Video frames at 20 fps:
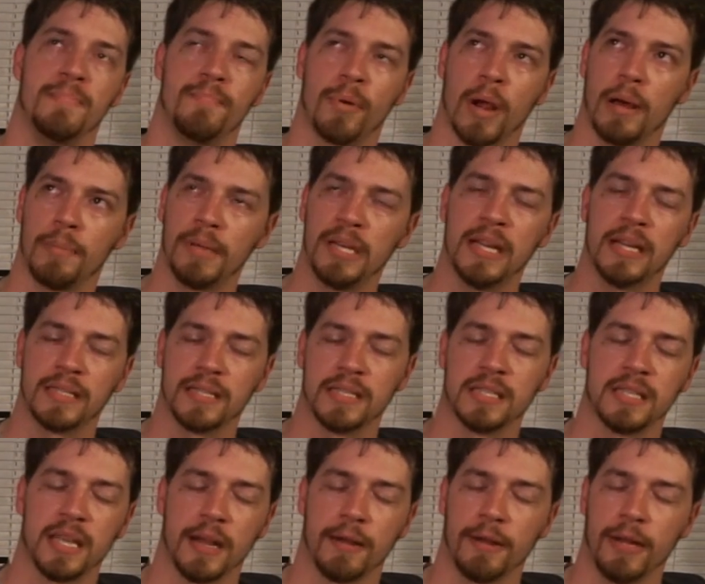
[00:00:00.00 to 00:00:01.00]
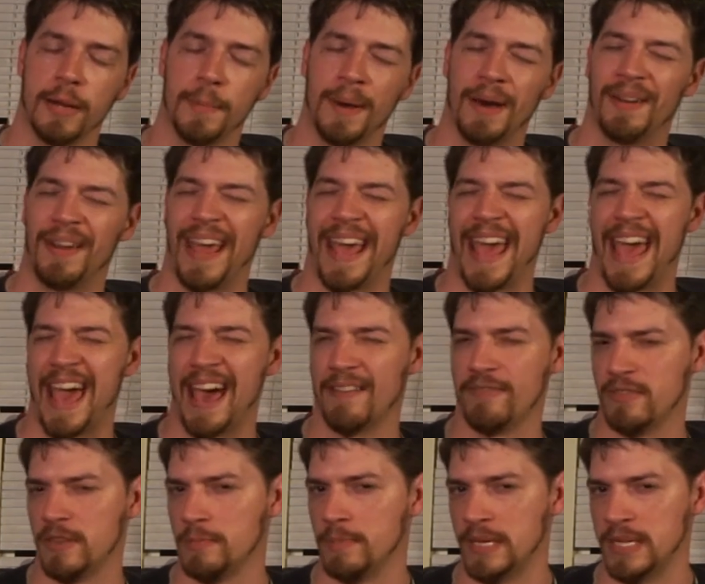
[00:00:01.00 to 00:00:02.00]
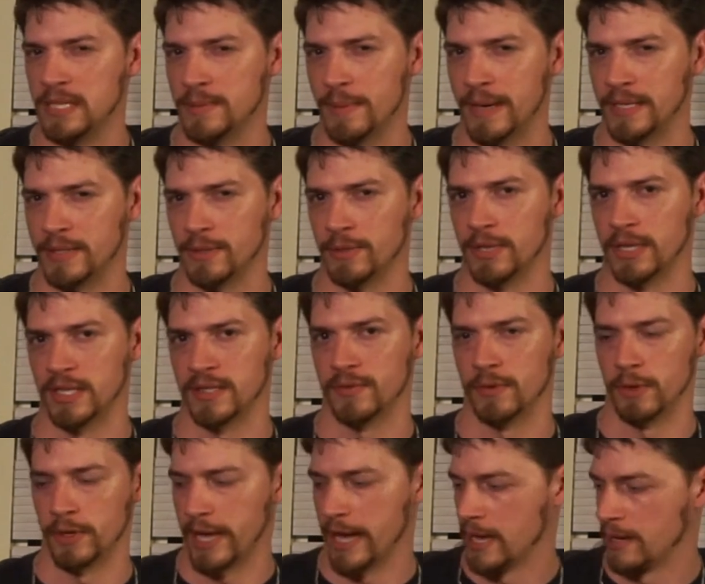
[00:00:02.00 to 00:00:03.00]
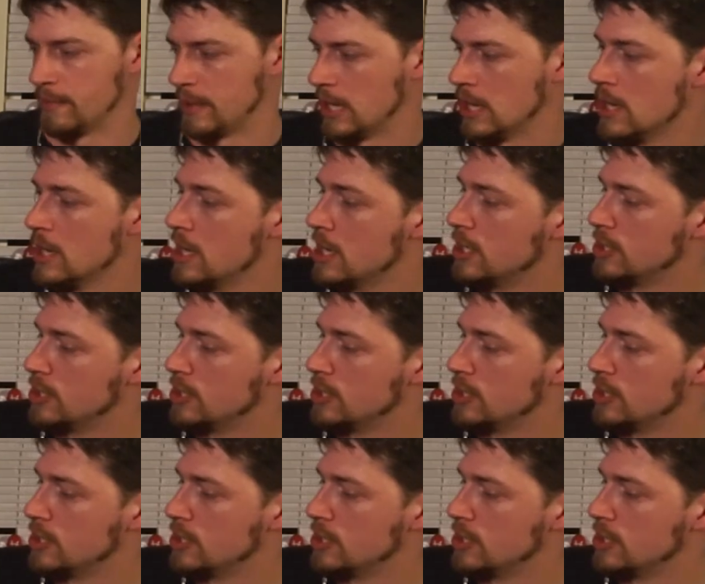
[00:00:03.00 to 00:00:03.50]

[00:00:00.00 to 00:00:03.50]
Probably necessary in about half the Beastmaster decks for Academy.